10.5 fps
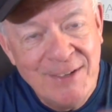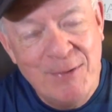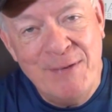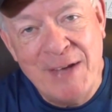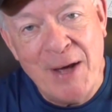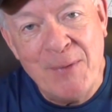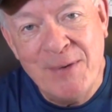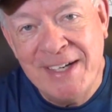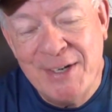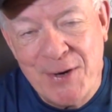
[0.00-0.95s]
We've got
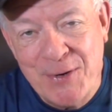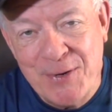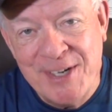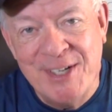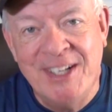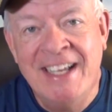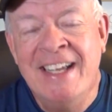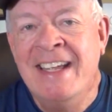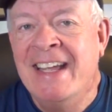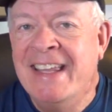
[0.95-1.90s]
one in our grill,
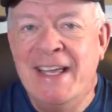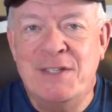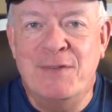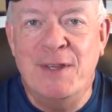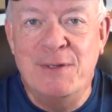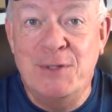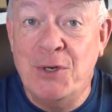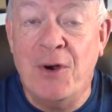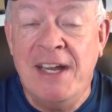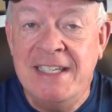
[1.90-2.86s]
and that's for those
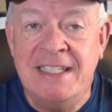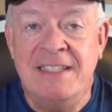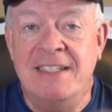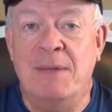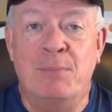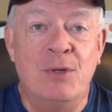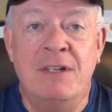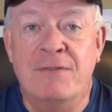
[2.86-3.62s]
crazies that pull